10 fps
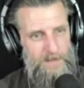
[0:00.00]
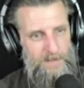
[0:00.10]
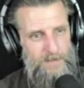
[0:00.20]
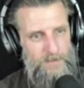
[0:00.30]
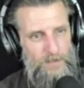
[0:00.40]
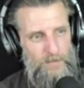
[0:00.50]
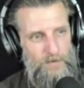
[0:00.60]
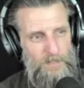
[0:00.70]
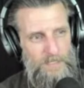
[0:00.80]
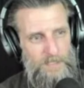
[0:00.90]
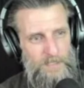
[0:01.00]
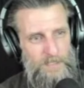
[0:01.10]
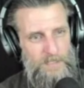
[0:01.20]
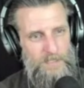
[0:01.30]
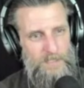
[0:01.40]
It's so funny.
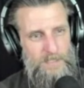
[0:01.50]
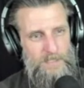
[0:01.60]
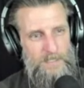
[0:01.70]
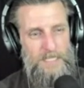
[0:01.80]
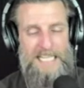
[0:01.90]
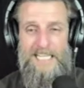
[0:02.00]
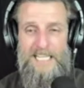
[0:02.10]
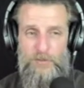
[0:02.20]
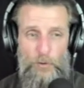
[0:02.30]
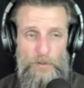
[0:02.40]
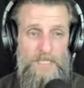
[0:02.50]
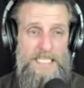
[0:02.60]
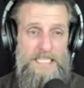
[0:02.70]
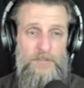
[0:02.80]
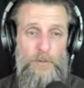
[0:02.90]
It's going to
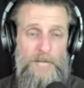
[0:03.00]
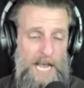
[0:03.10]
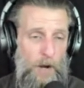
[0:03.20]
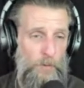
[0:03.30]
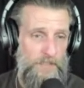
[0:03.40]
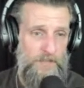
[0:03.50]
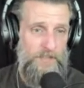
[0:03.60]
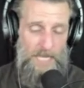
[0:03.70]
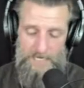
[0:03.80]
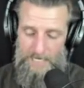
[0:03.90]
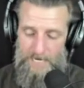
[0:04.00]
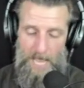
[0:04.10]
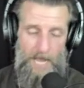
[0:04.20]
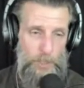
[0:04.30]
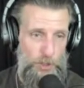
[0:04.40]
lead to cowardice and
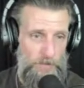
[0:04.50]
inaction,